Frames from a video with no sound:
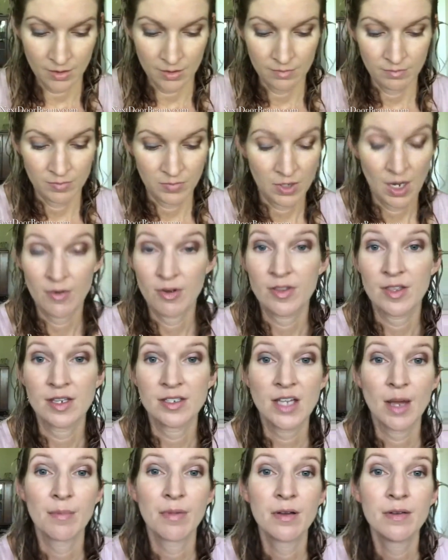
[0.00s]
cover things
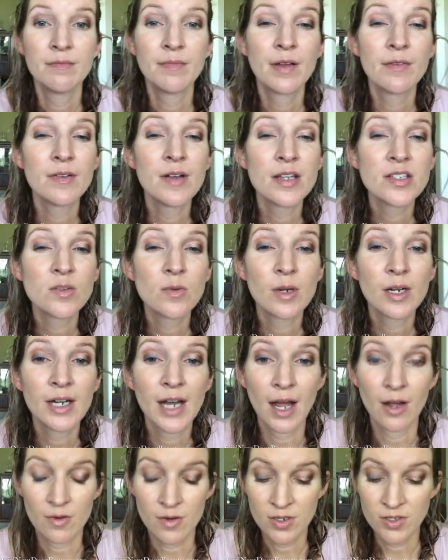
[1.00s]
up if it doesn't work
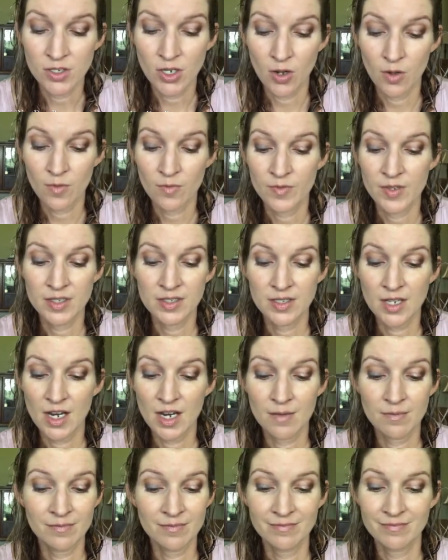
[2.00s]
out. So this
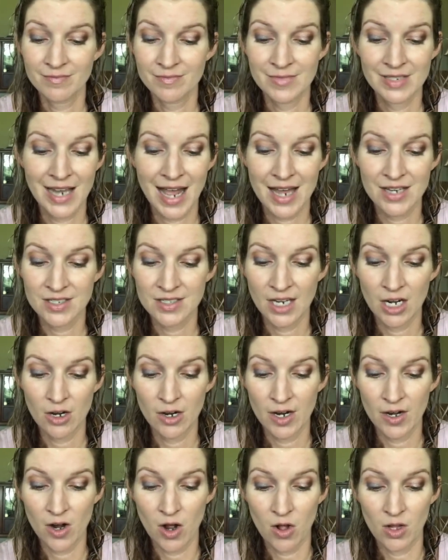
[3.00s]
denim, not scary
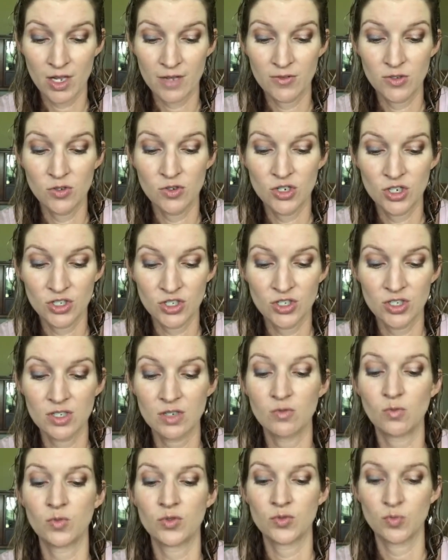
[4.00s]
at all. If you just
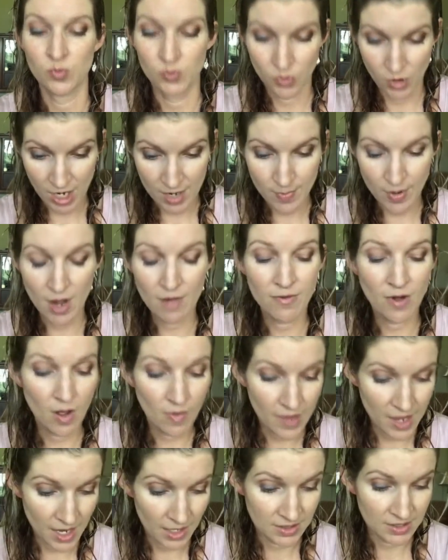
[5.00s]
scrape off all
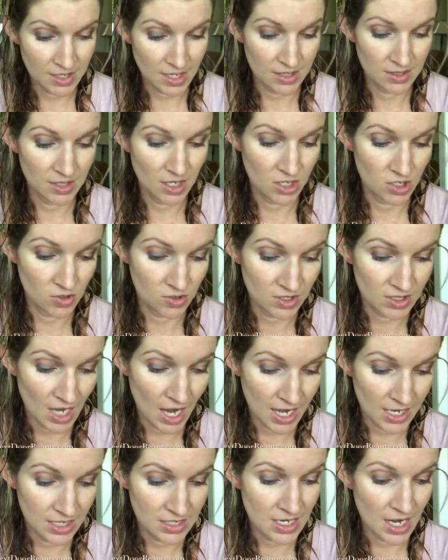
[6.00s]
the excess and use
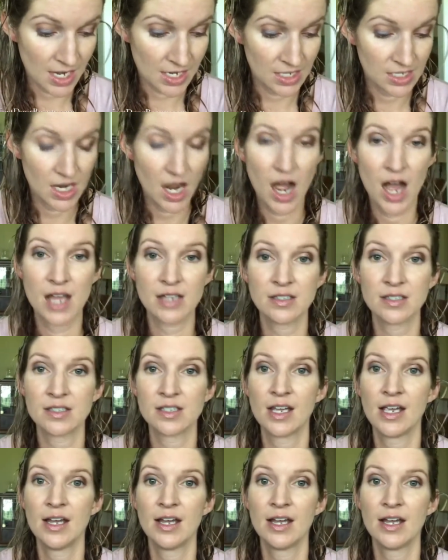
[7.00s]
tiny, tiny dots,